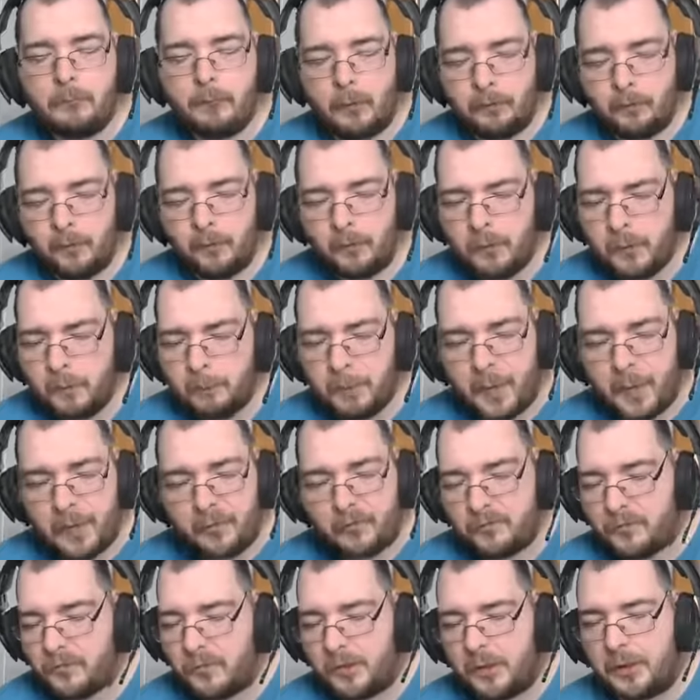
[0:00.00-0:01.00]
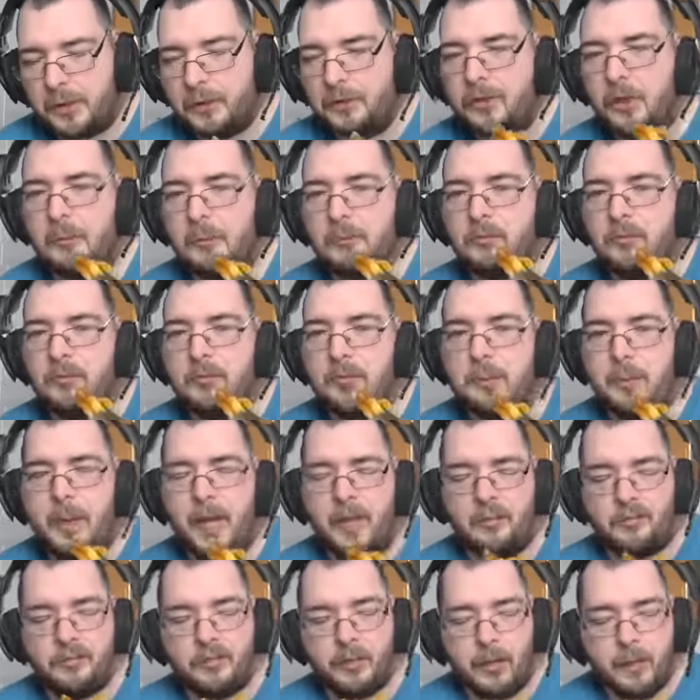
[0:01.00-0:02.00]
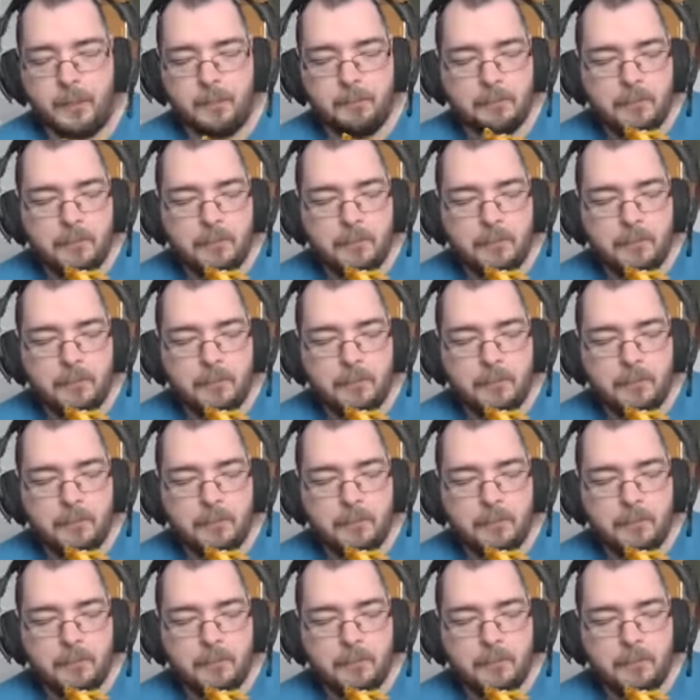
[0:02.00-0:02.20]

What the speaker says: Not the best in terms of the pasta.